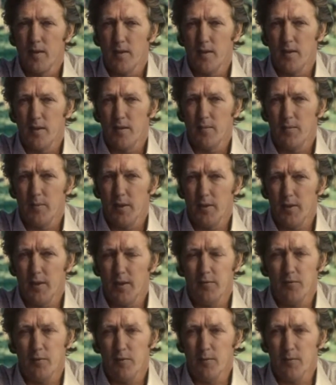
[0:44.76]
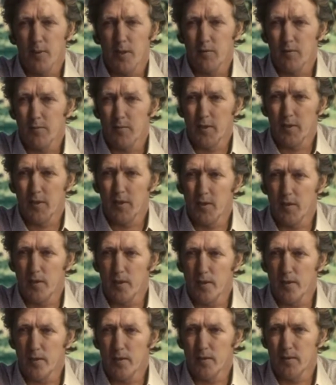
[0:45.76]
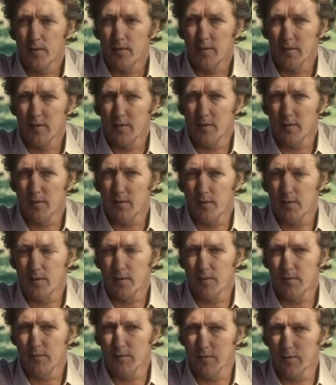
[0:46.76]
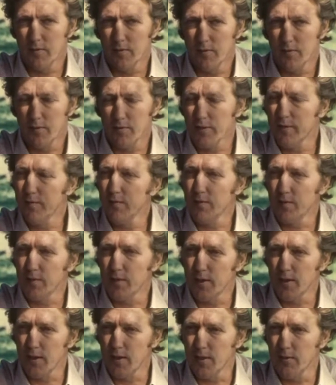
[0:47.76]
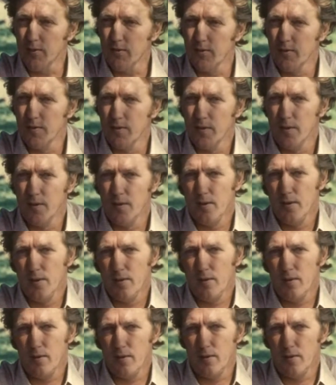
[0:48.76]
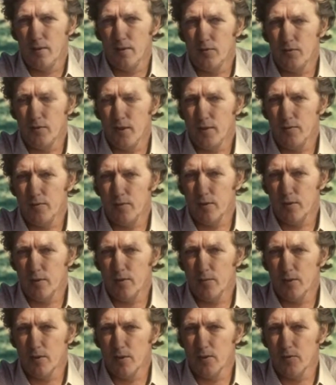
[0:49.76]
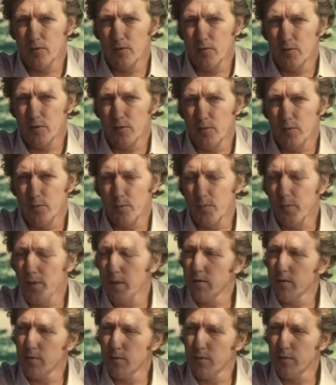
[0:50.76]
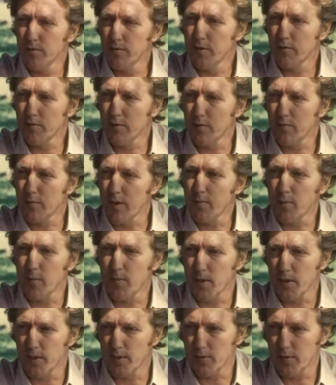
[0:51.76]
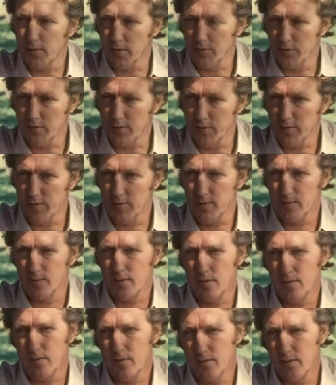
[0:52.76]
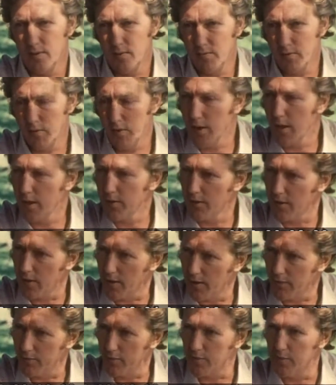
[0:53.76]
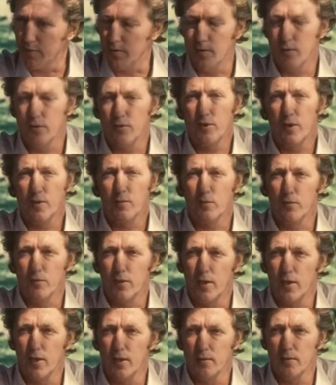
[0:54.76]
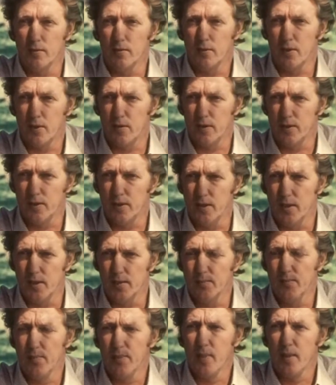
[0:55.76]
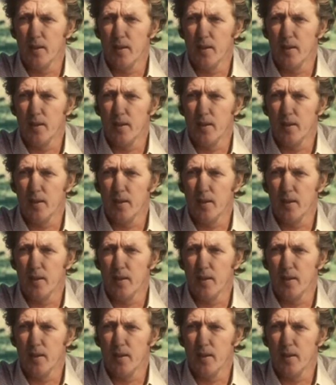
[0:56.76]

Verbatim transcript: Uh, but after the battle Mingoing uh, for three or four days, the South Vietnamese troops prepared to move into a rubber plantation uh, very late in the afternoon. The sun was going, going down.